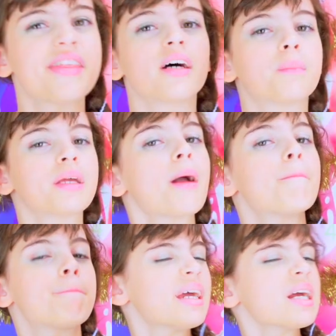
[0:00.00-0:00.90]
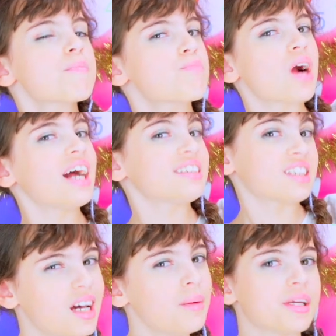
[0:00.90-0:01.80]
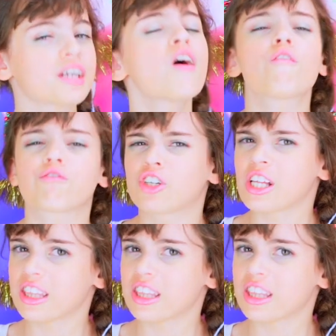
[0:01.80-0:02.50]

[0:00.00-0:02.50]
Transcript: there'll be a big prize coming for a